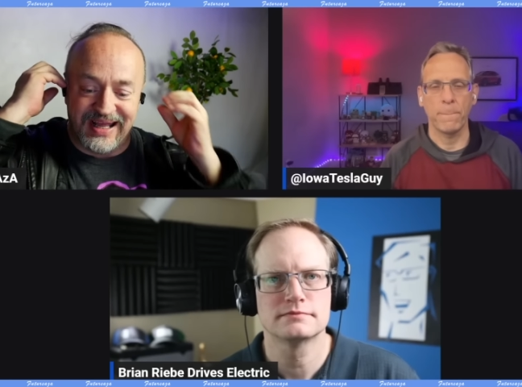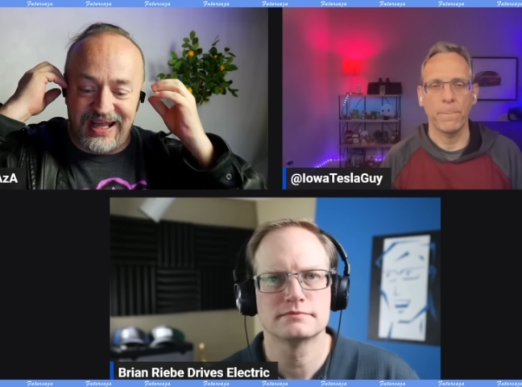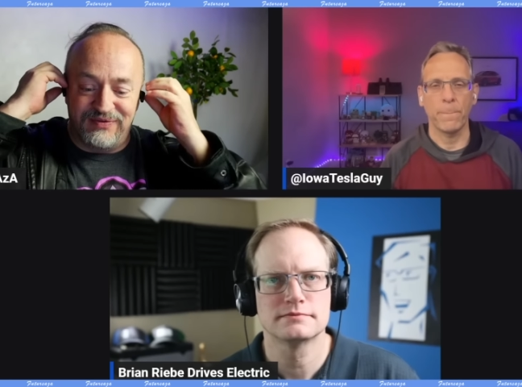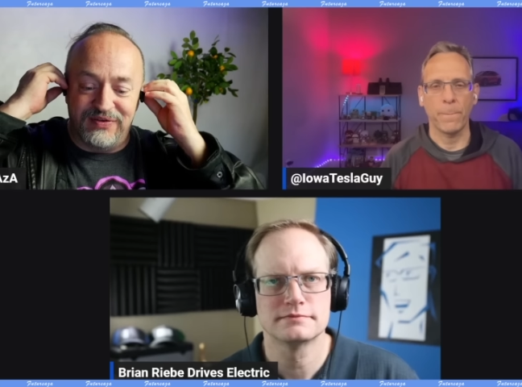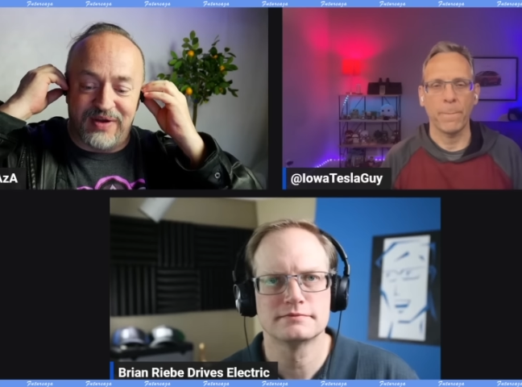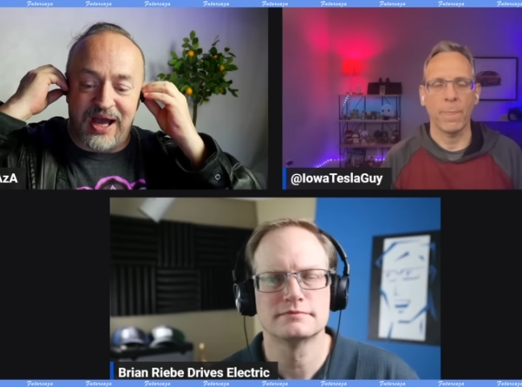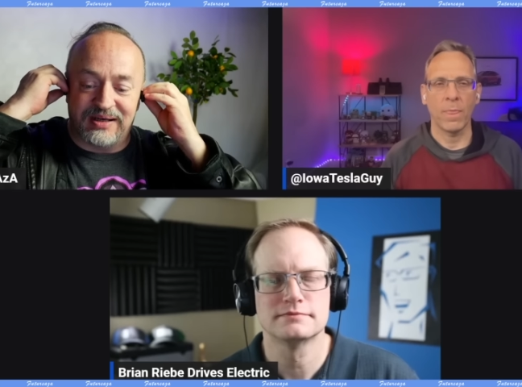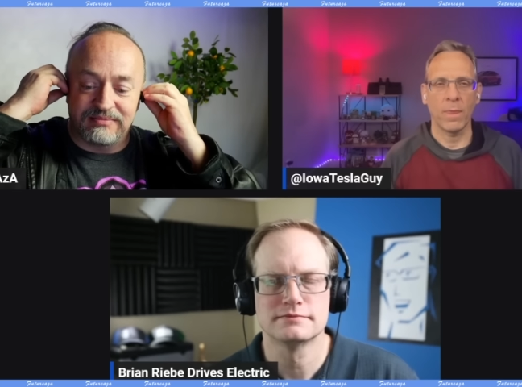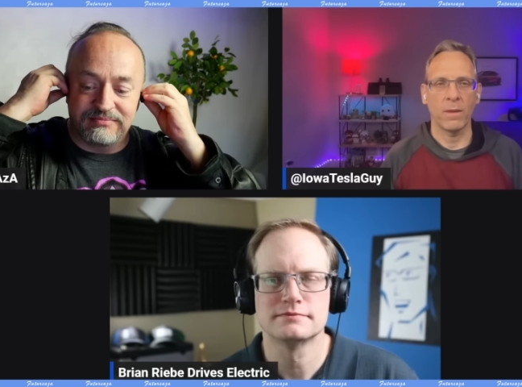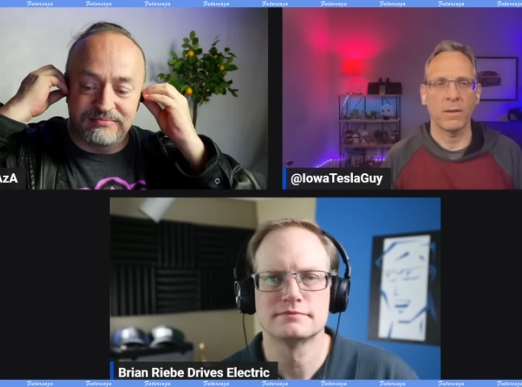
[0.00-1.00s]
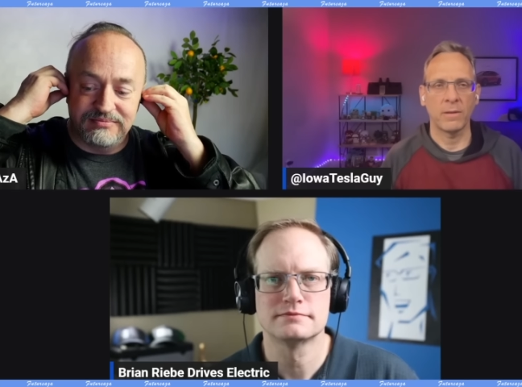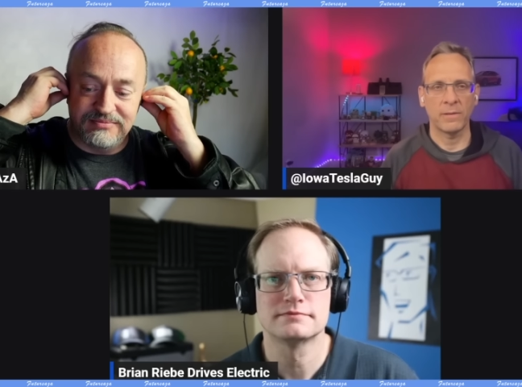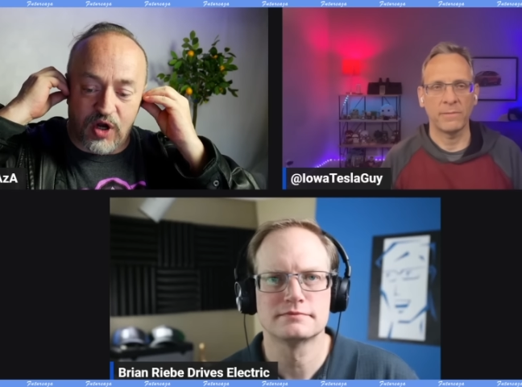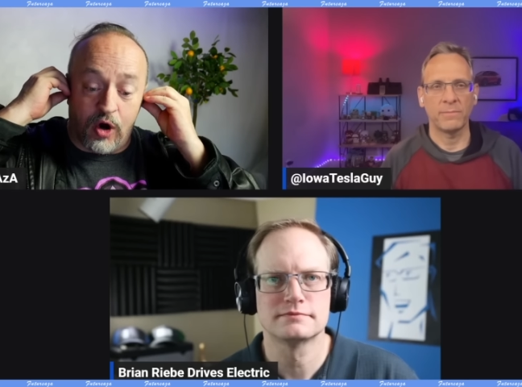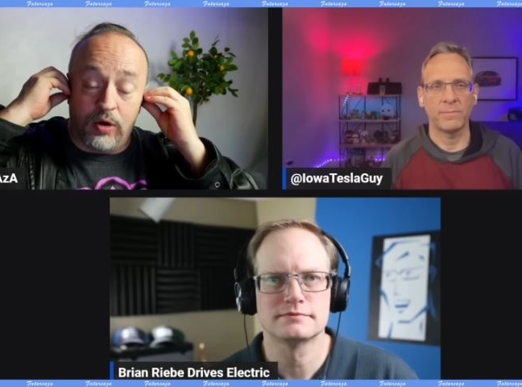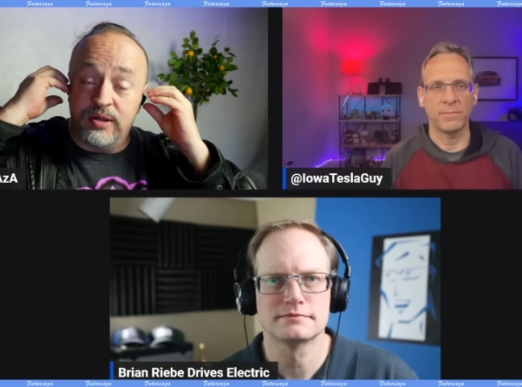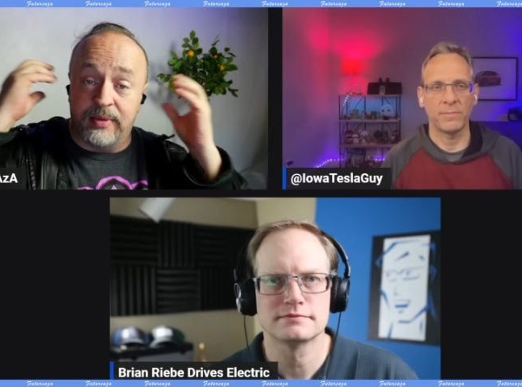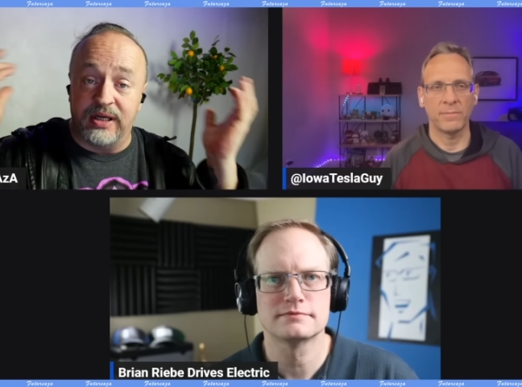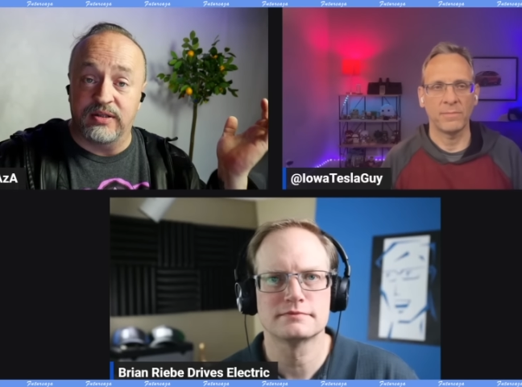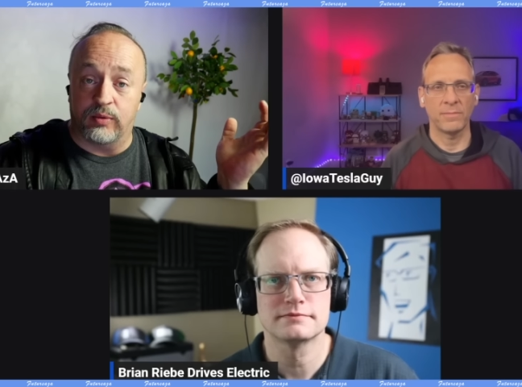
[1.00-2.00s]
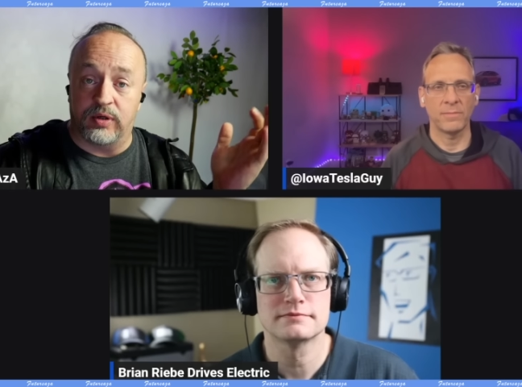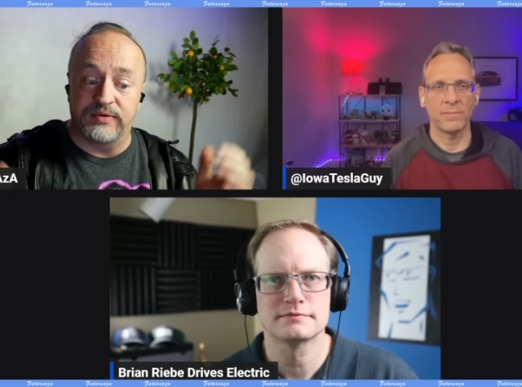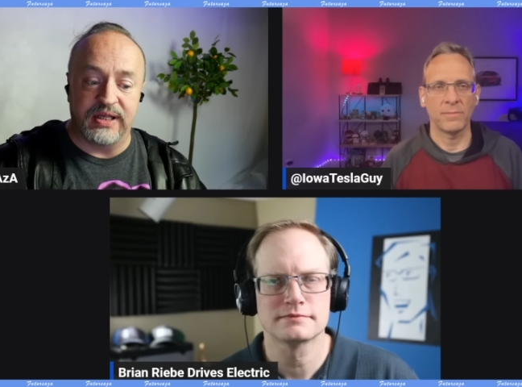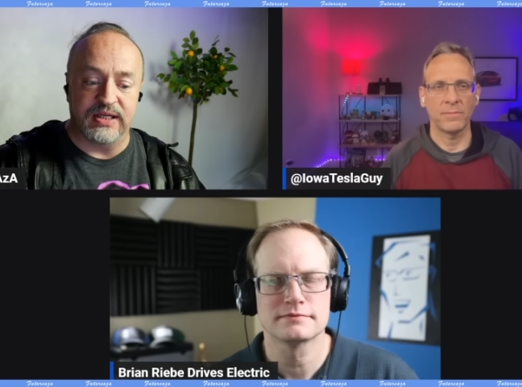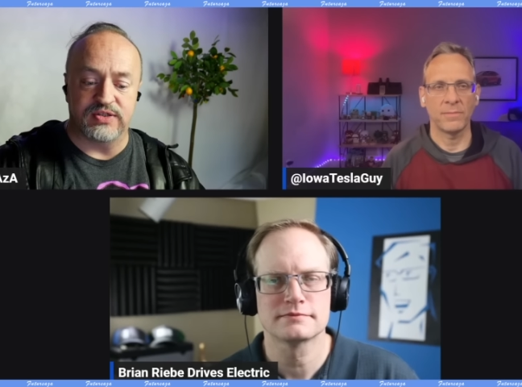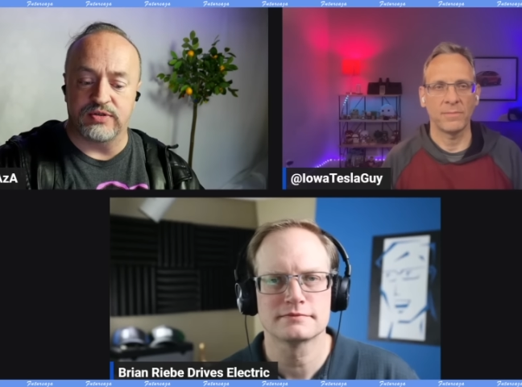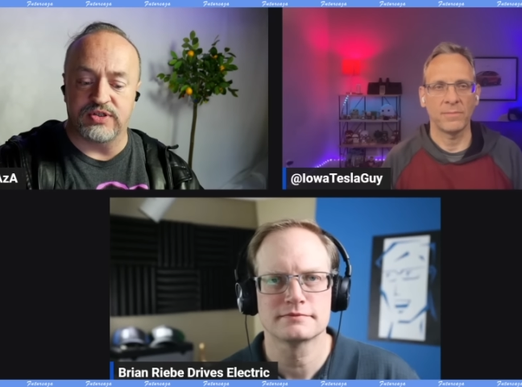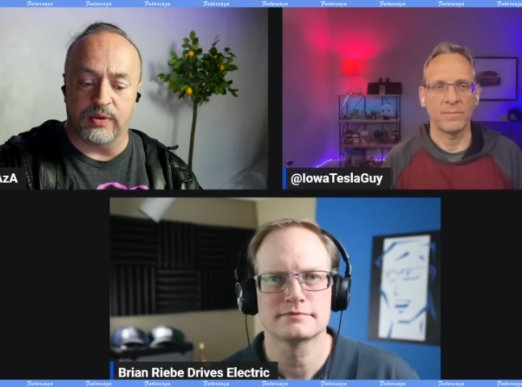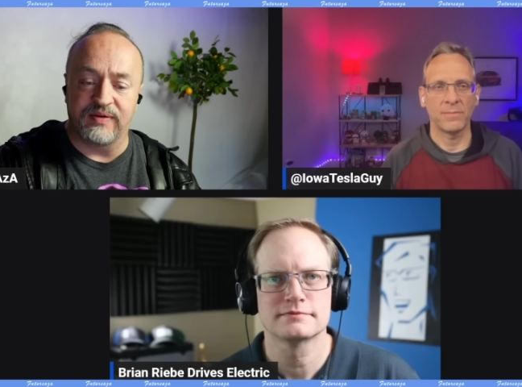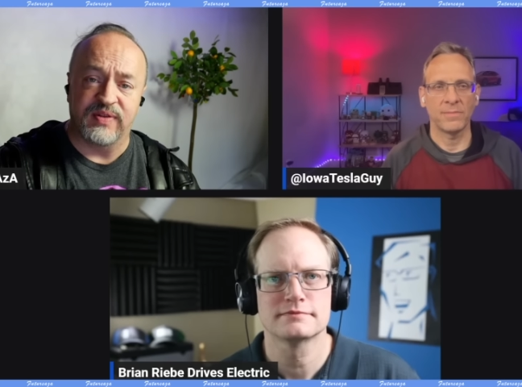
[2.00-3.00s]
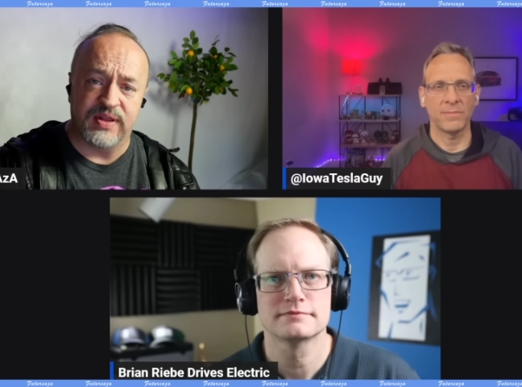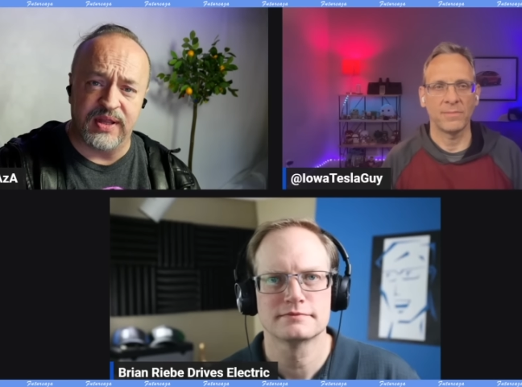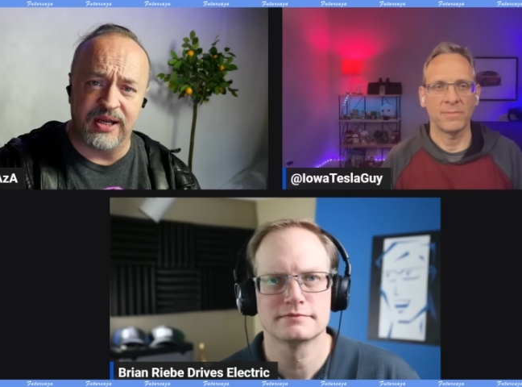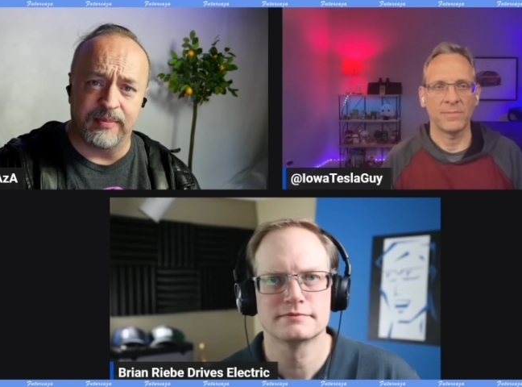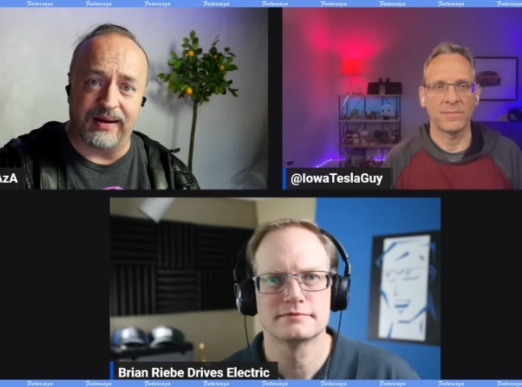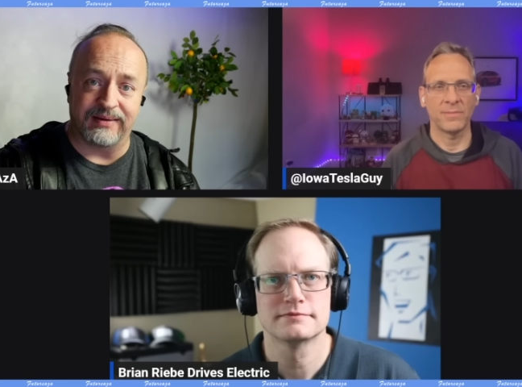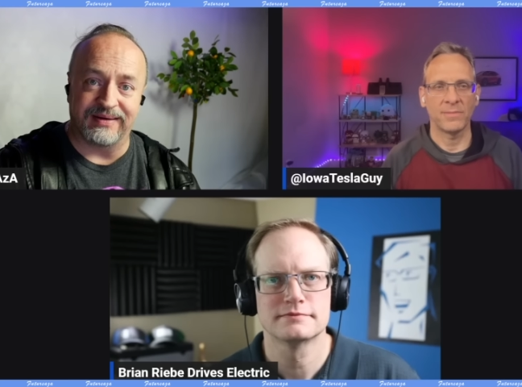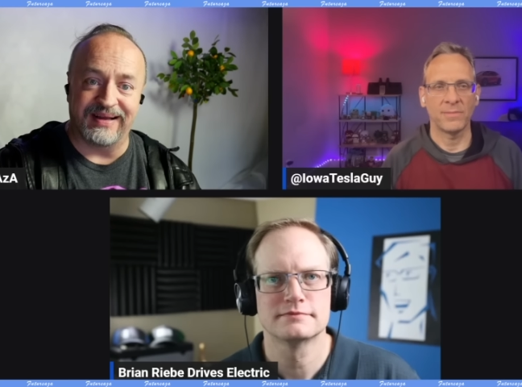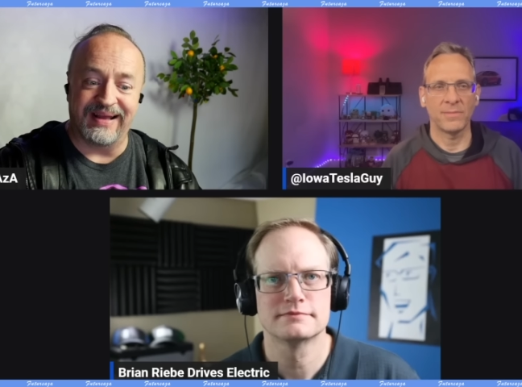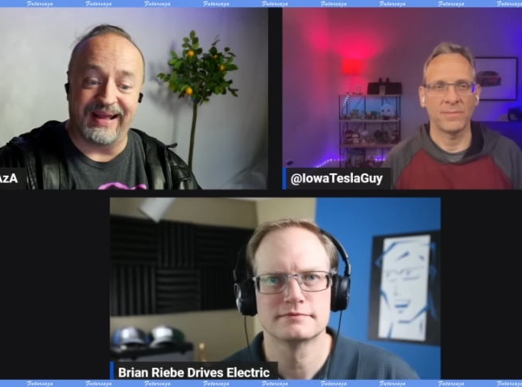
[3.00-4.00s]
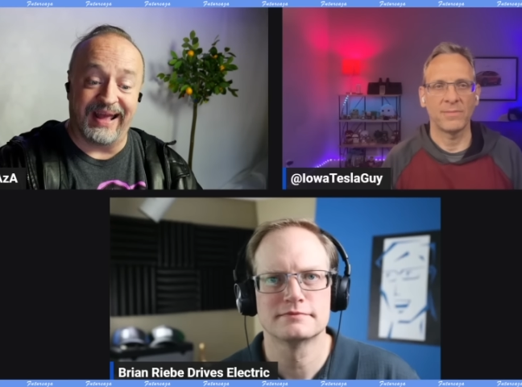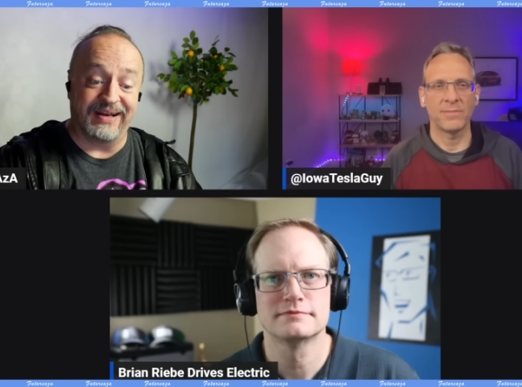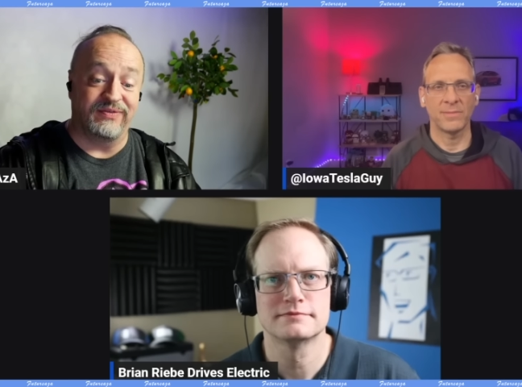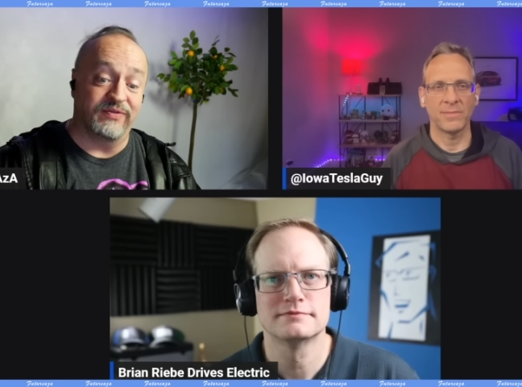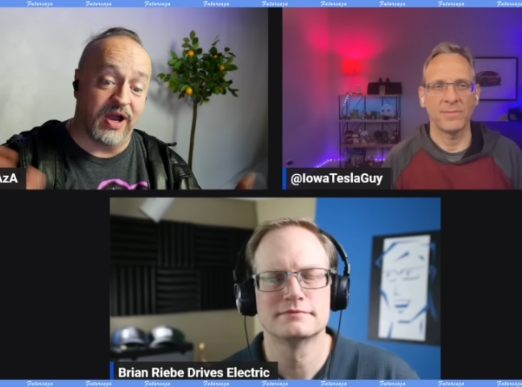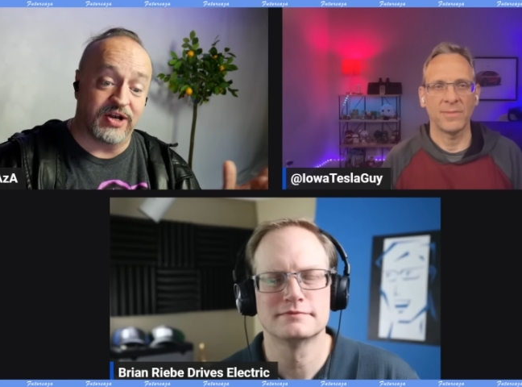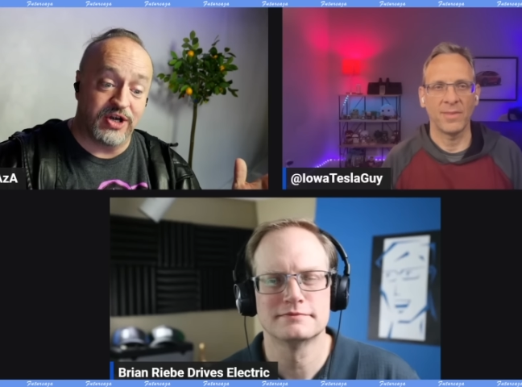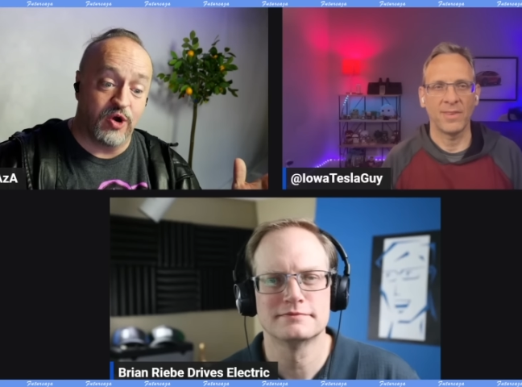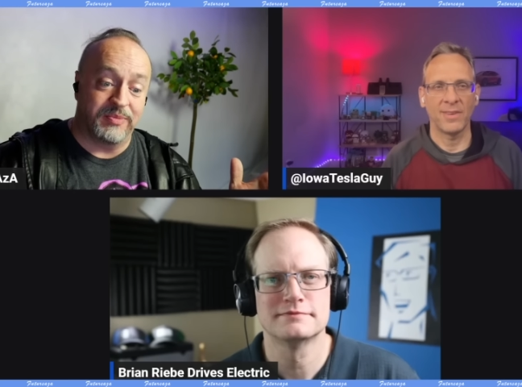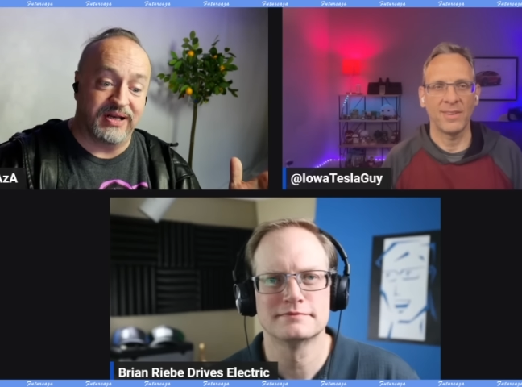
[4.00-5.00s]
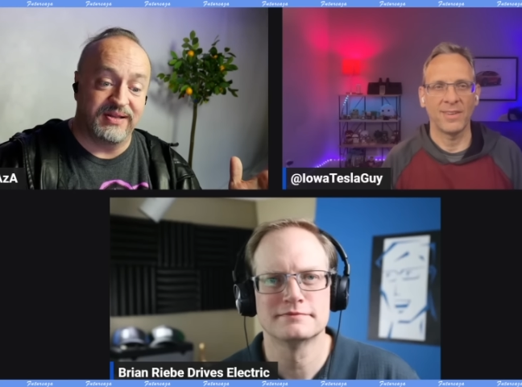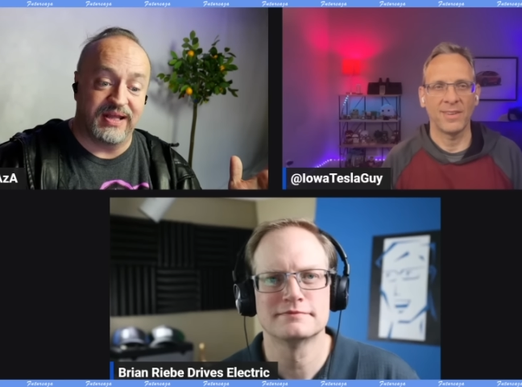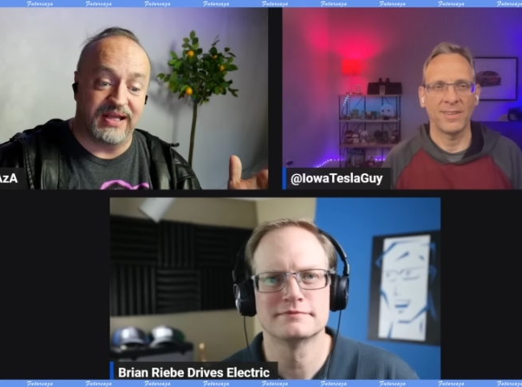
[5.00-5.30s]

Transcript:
Speaker 1: If you've got all the money in the world, the answer is don't even think about it. And if you've got no money,